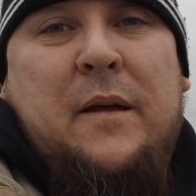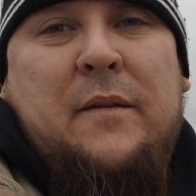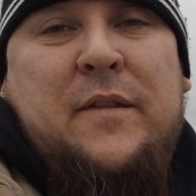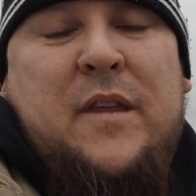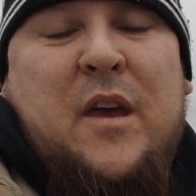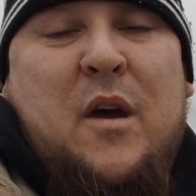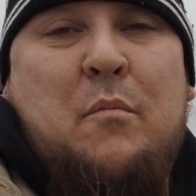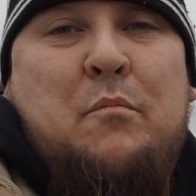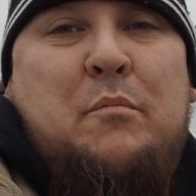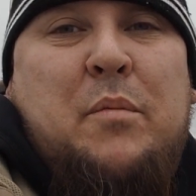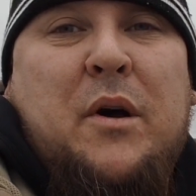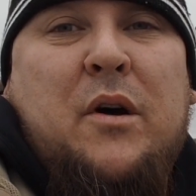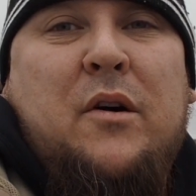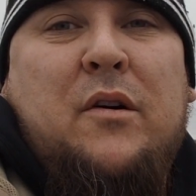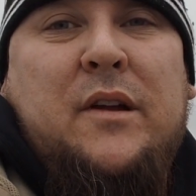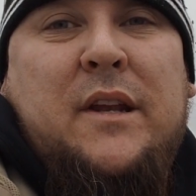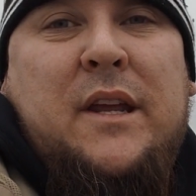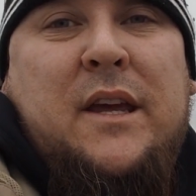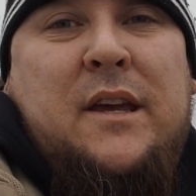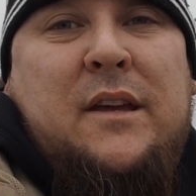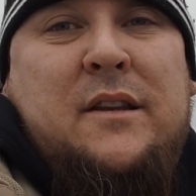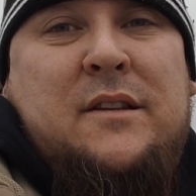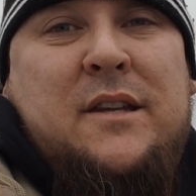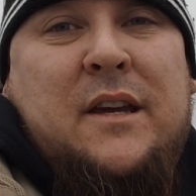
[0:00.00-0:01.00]
the
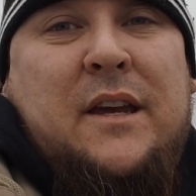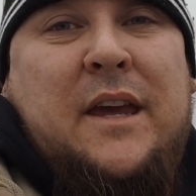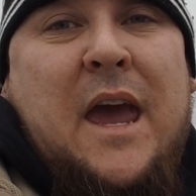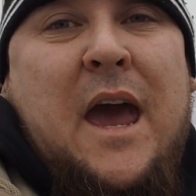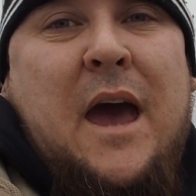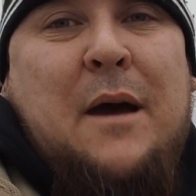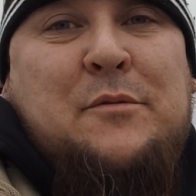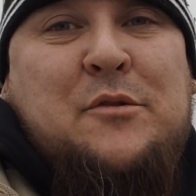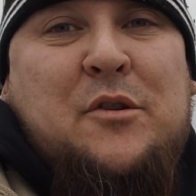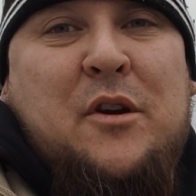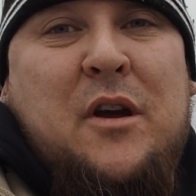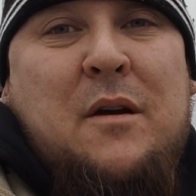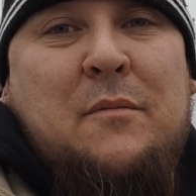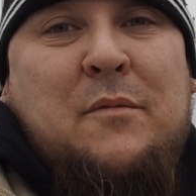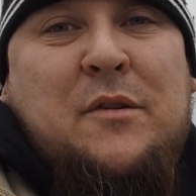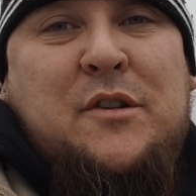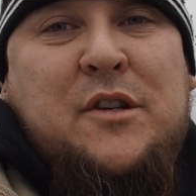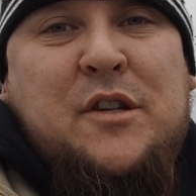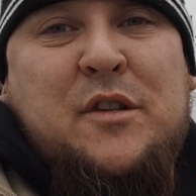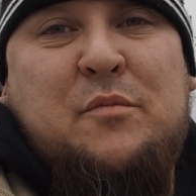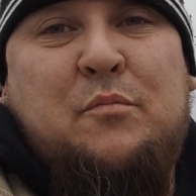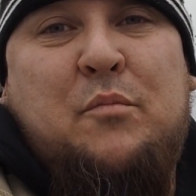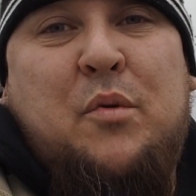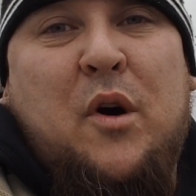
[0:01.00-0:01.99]
ability to capture
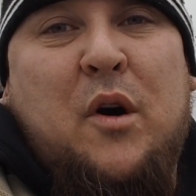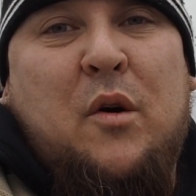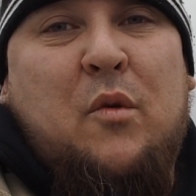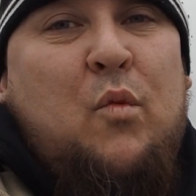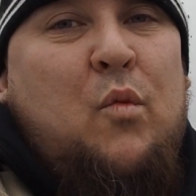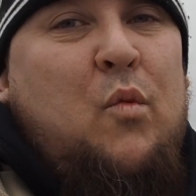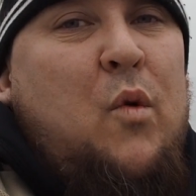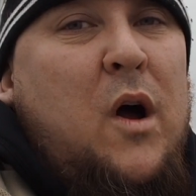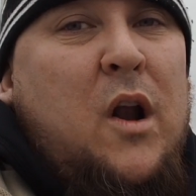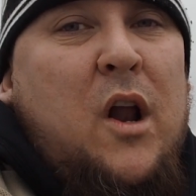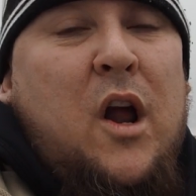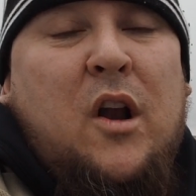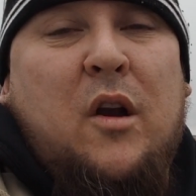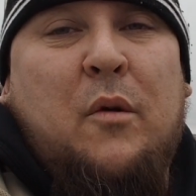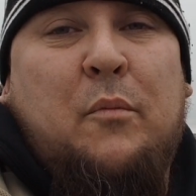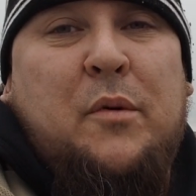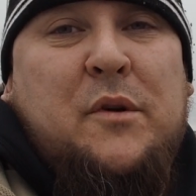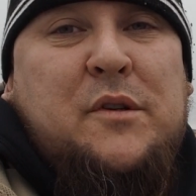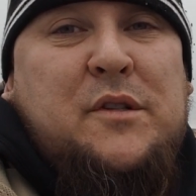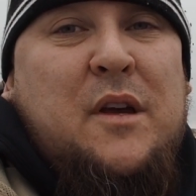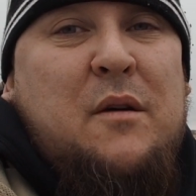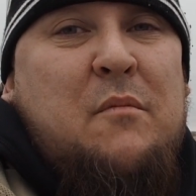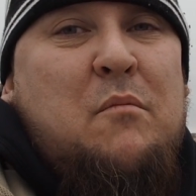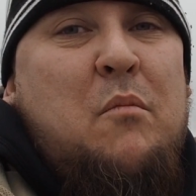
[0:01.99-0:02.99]
images put
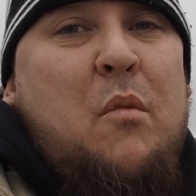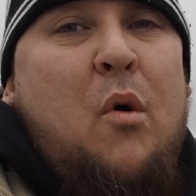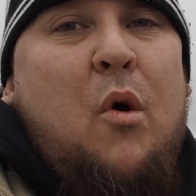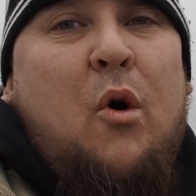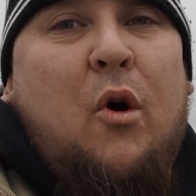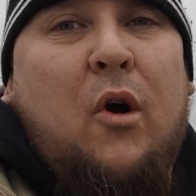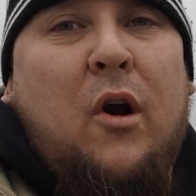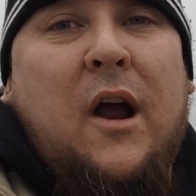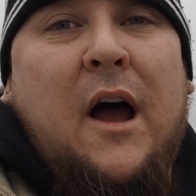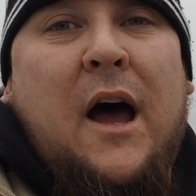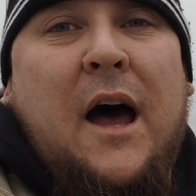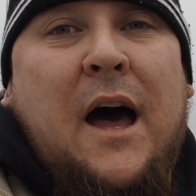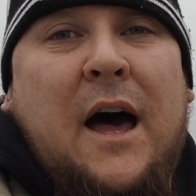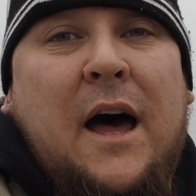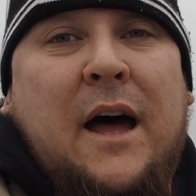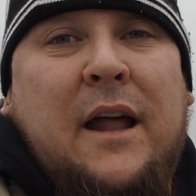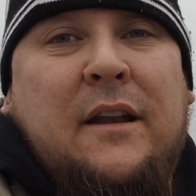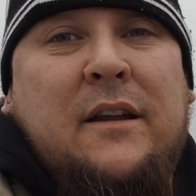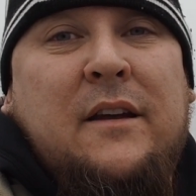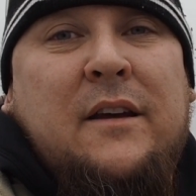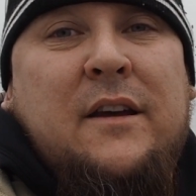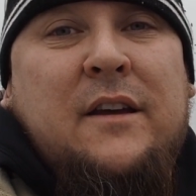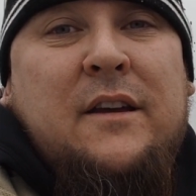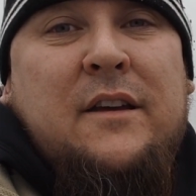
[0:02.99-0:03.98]
100% more
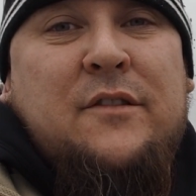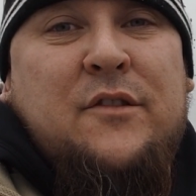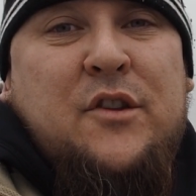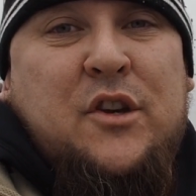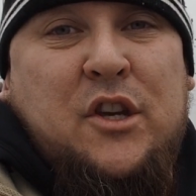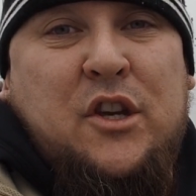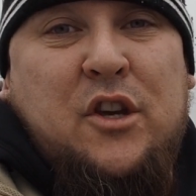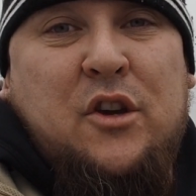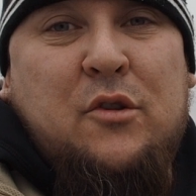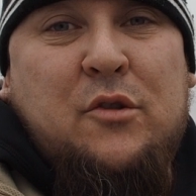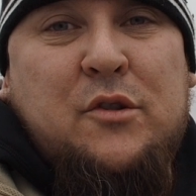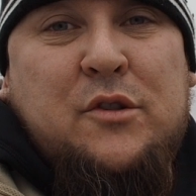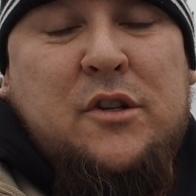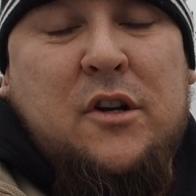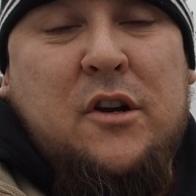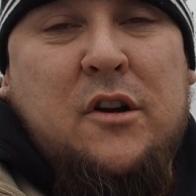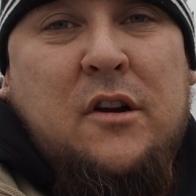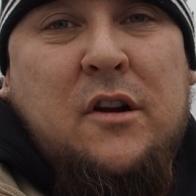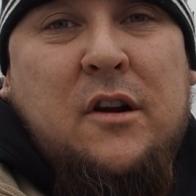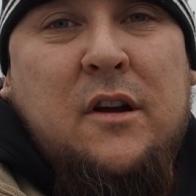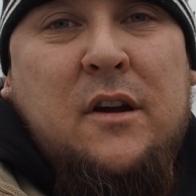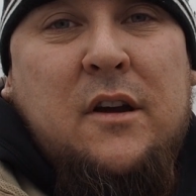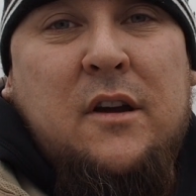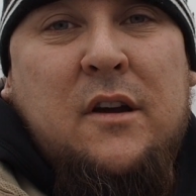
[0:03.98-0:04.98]
on the
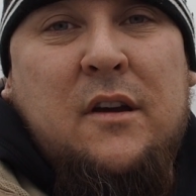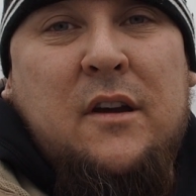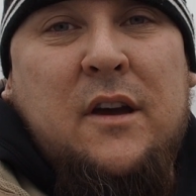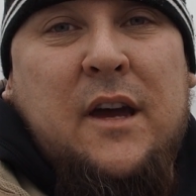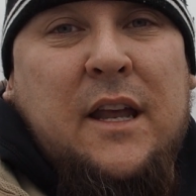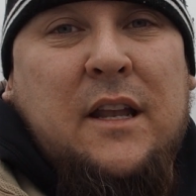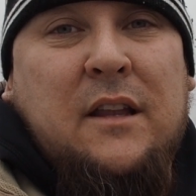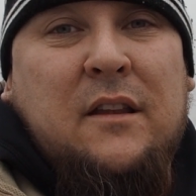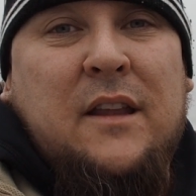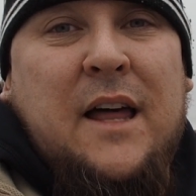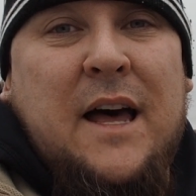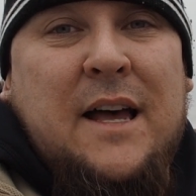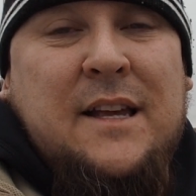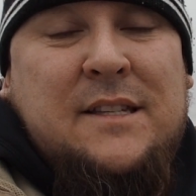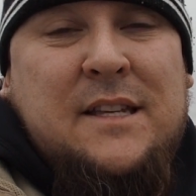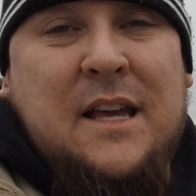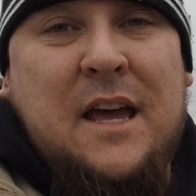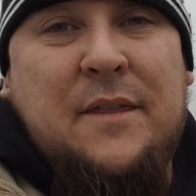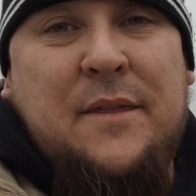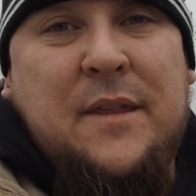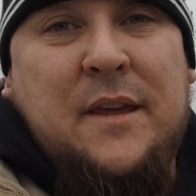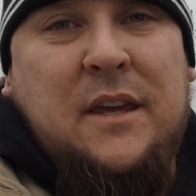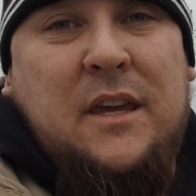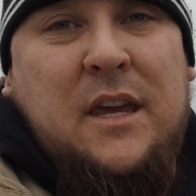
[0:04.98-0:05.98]
user and less
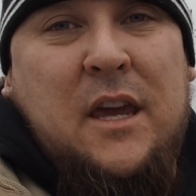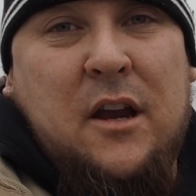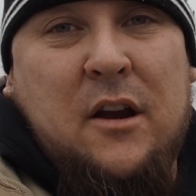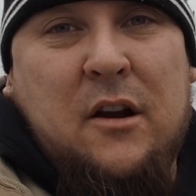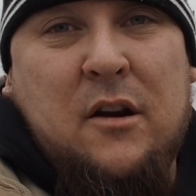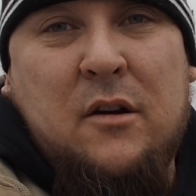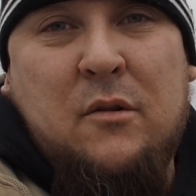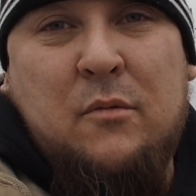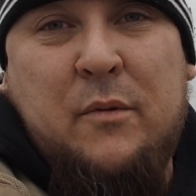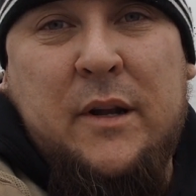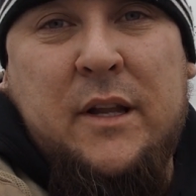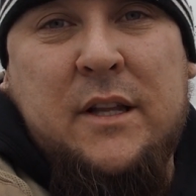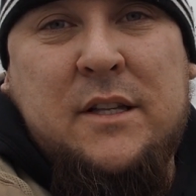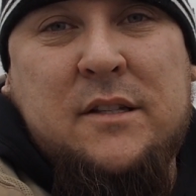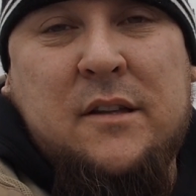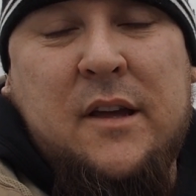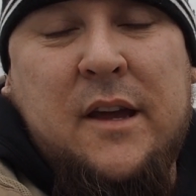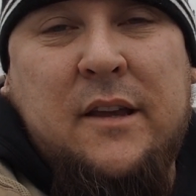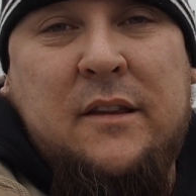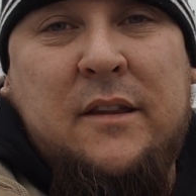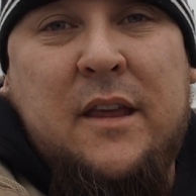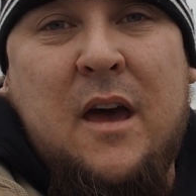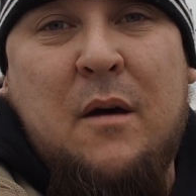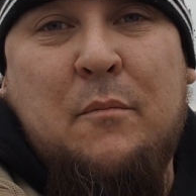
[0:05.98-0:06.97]
on the gear when it's
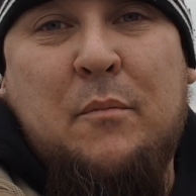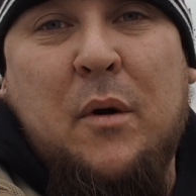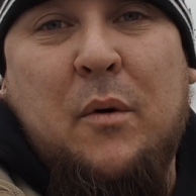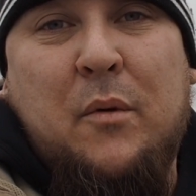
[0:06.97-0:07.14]
like that.